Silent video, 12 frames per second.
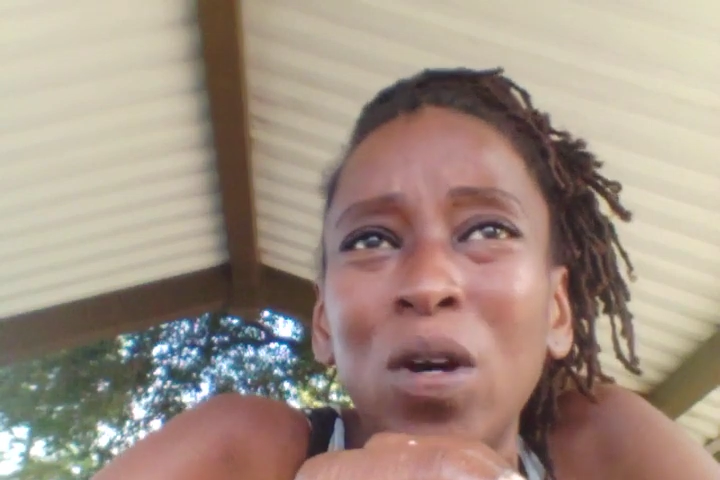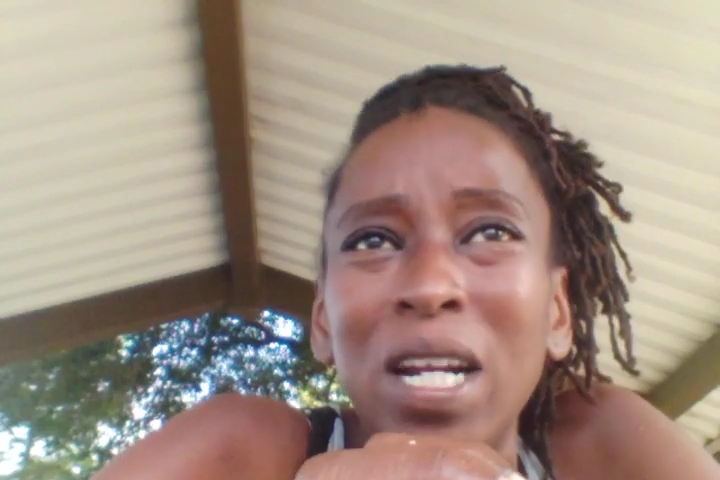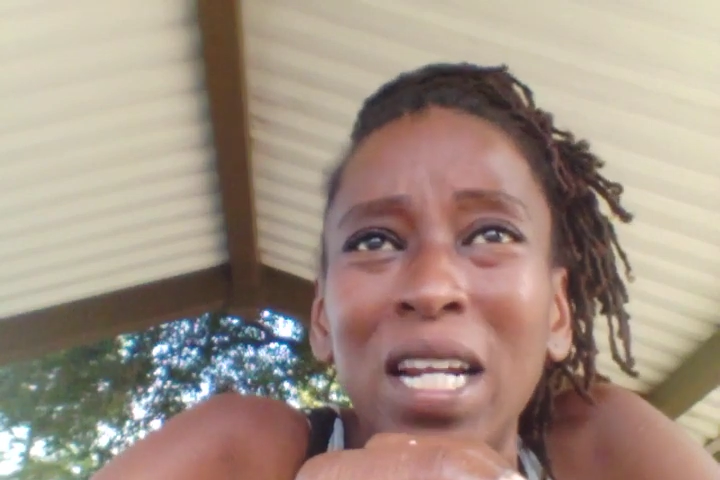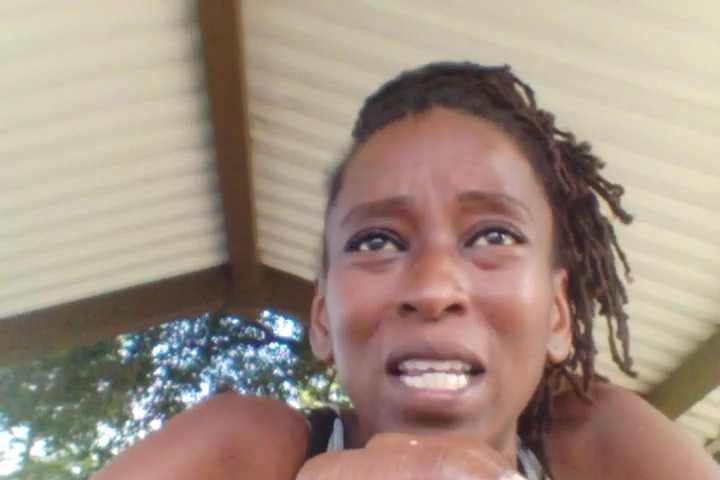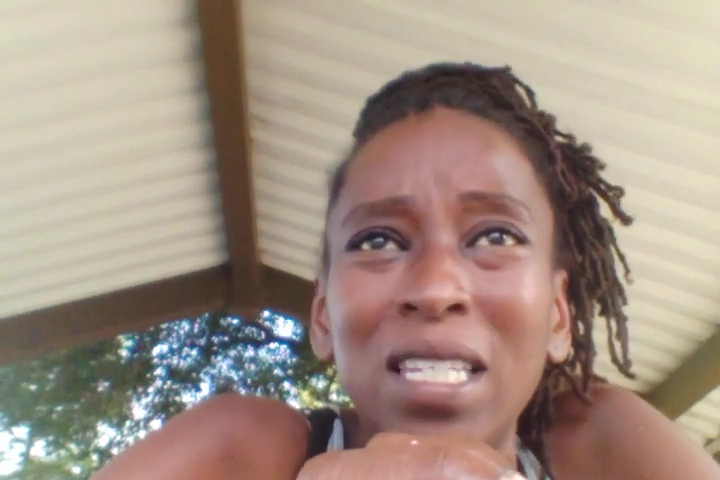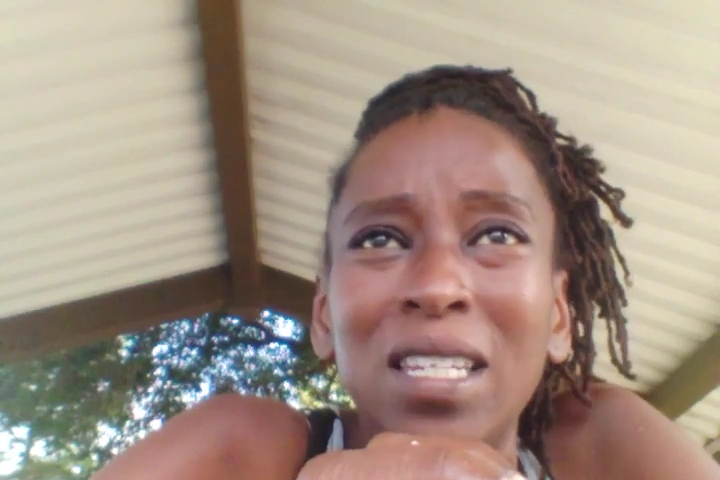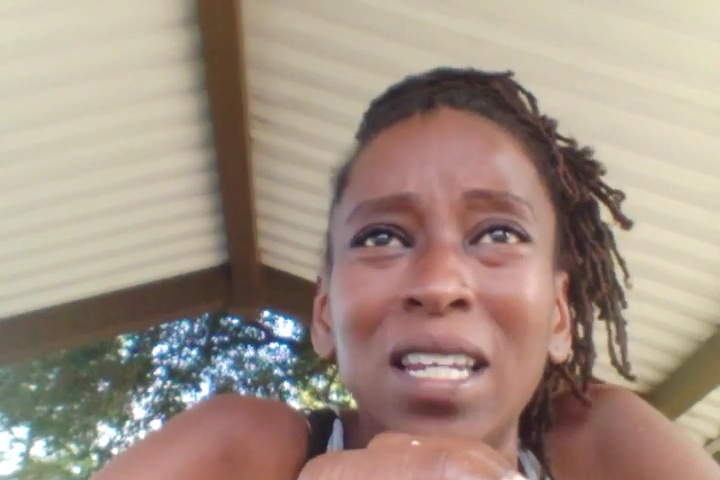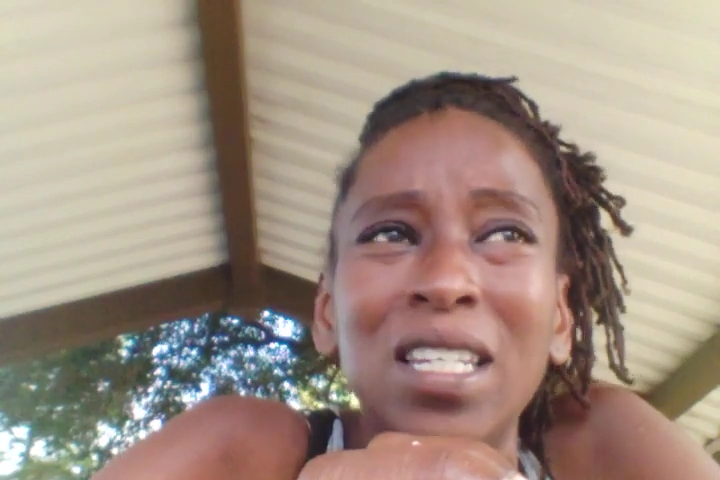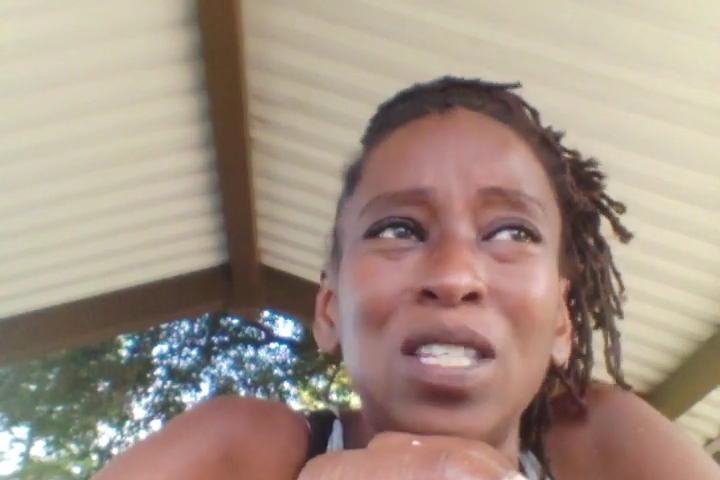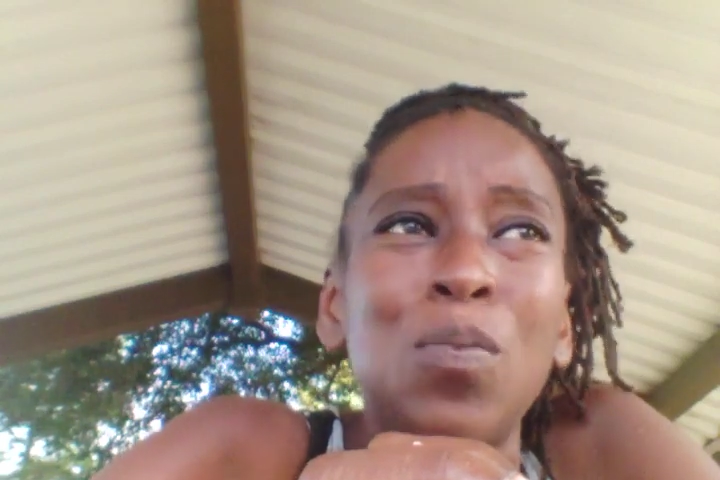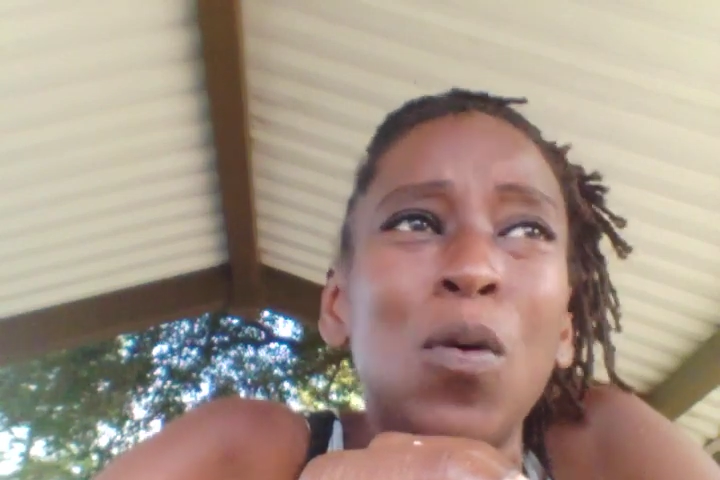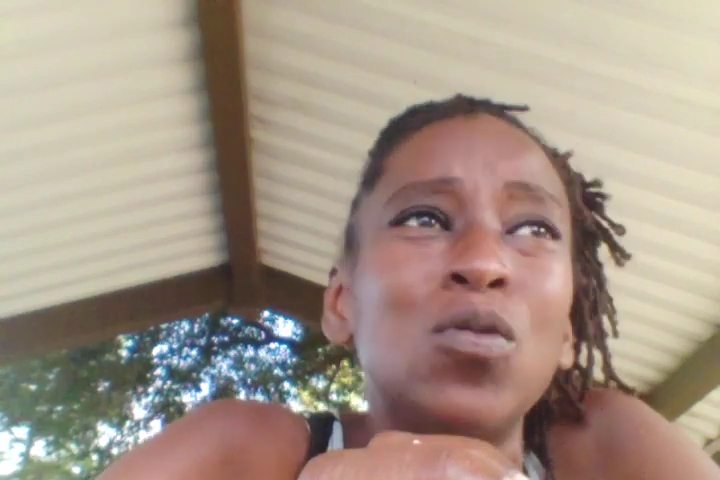what it is that
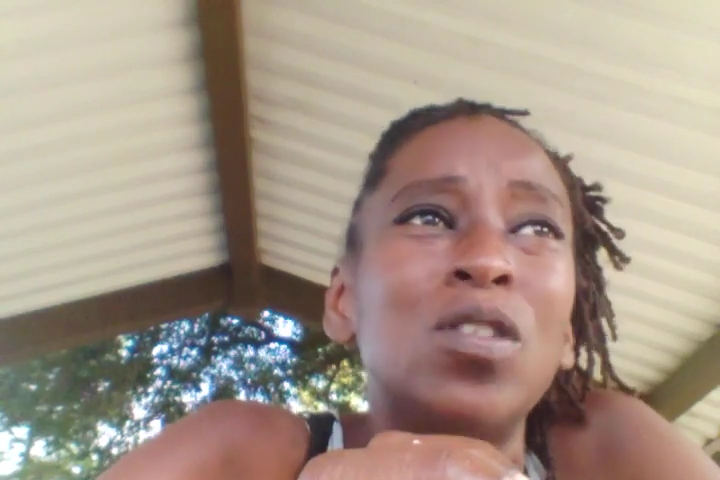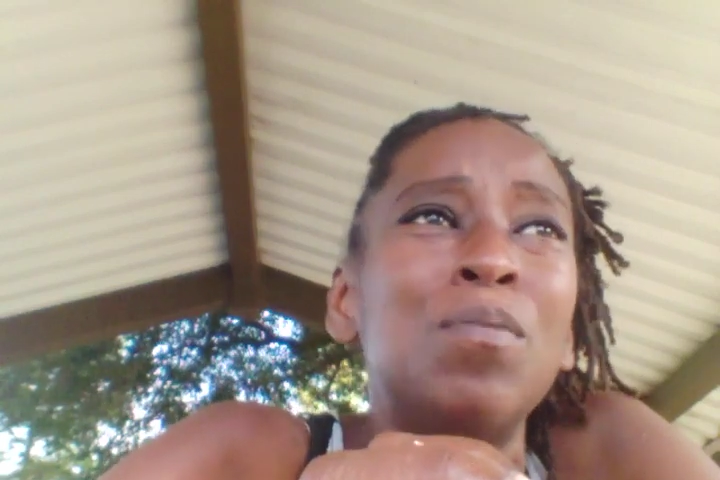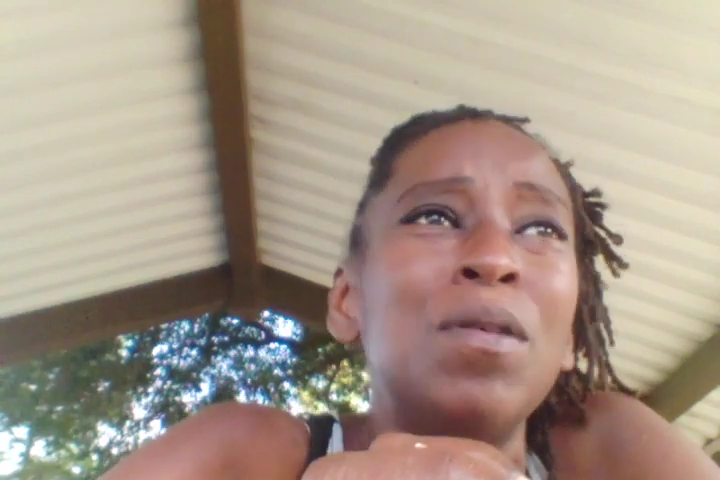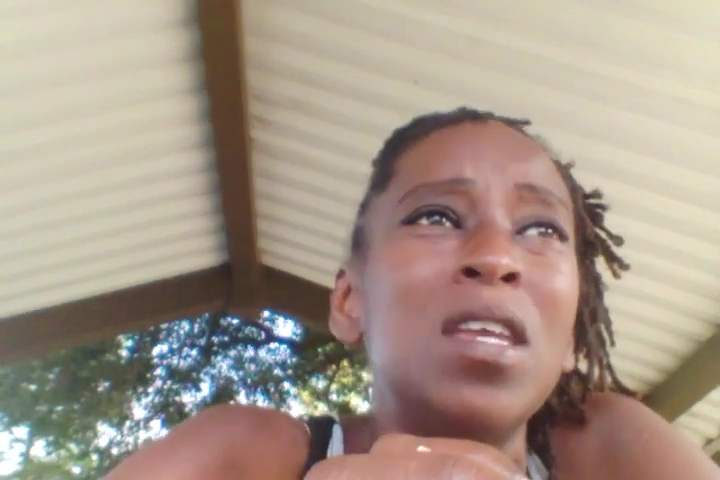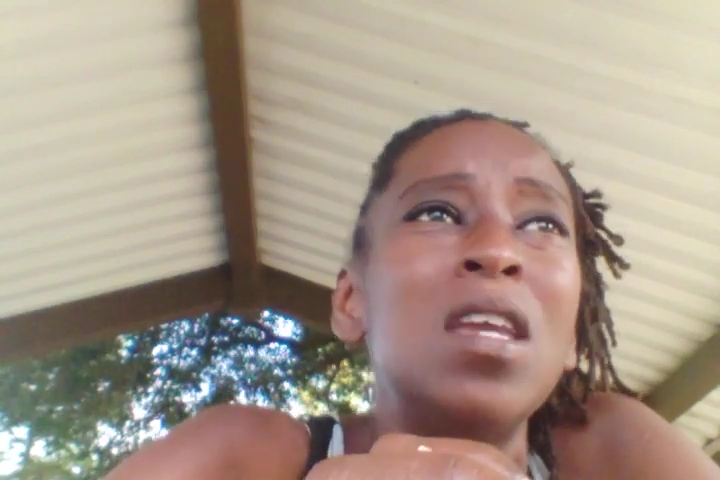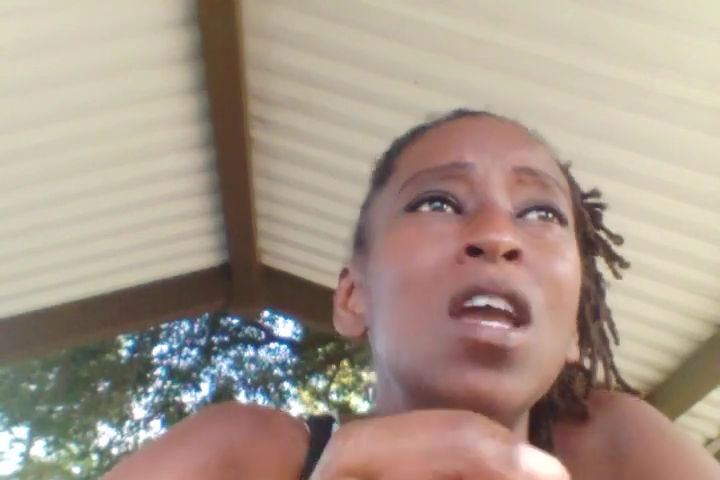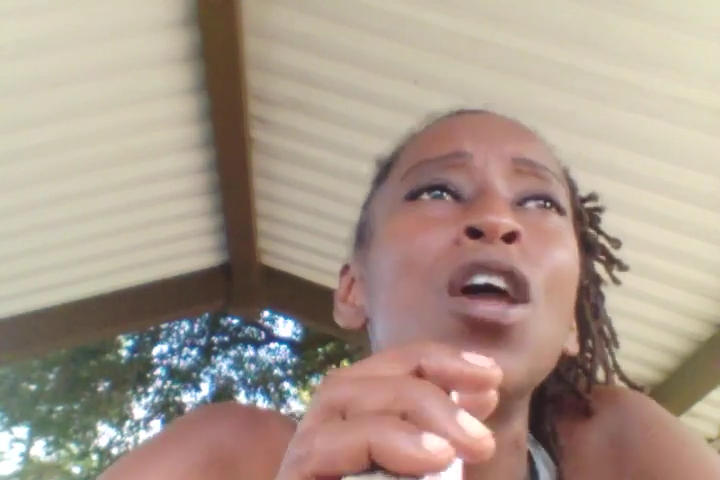it's supposed to be.